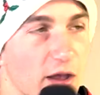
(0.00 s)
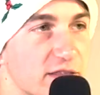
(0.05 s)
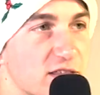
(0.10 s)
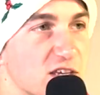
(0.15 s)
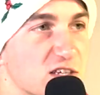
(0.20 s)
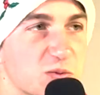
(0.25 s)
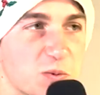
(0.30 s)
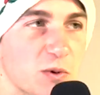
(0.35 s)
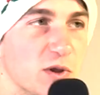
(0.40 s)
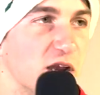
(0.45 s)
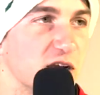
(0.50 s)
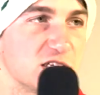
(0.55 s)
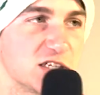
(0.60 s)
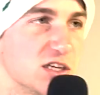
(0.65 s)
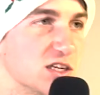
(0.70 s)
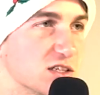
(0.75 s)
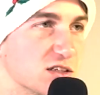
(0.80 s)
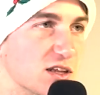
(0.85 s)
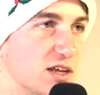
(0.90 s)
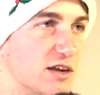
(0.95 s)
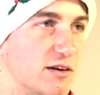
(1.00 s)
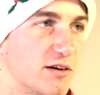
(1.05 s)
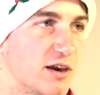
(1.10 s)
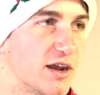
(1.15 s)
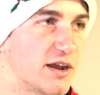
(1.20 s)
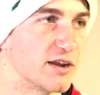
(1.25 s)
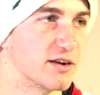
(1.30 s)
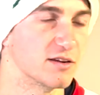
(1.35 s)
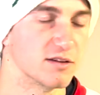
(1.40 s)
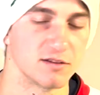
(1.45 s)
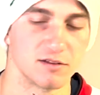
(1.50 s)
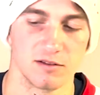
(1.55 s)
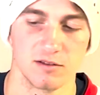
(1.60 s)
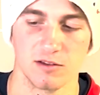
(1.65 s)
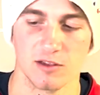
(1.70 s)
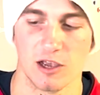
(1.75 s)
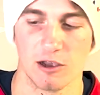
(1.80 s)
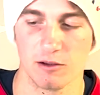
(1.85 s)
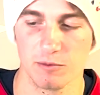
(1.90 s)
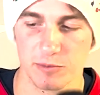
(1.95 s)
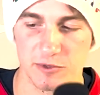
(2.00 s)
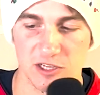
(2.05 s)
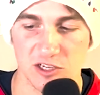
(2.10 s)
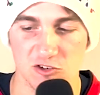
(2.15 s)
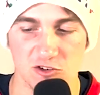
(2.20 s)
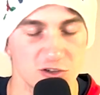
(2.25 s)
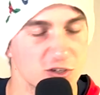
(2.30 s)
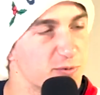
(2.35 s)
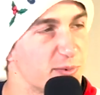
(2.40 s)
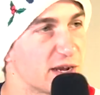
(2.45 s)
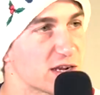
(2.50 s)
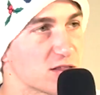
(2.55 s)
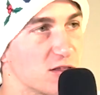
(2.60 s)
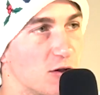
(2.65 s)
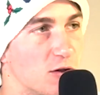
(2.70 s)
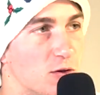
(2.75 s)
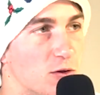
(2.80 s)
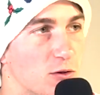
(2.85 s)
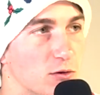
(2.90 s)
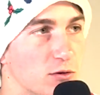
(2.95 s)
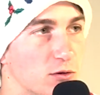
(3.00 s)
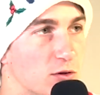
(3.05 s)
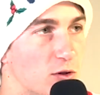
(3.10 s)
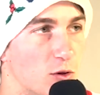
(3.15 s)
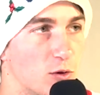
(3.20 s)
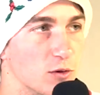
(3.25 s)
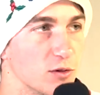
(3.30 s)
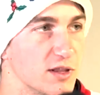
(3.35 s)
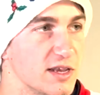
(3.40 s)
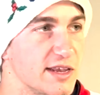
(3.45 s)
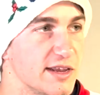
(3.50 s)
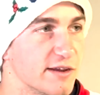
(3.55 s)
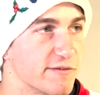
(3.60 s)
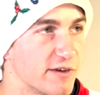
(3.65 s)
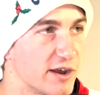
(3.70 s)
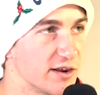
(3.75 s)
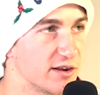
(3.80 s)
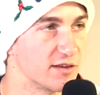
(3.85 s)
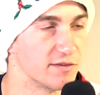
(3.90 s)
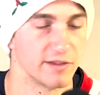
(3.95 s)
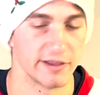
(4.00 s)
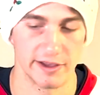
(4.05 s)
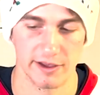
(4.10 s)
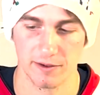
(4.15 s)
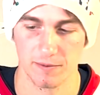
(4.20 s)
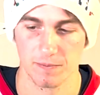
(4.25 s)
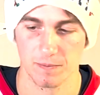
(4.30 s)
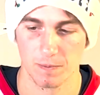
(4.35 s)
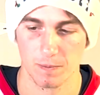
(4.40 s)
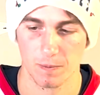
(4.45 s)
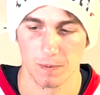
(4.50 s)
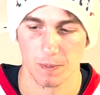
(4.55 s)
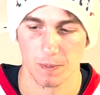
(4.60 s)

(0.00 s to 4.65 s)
this point, I should just let it ride. I would disrespect the whole league if I did that.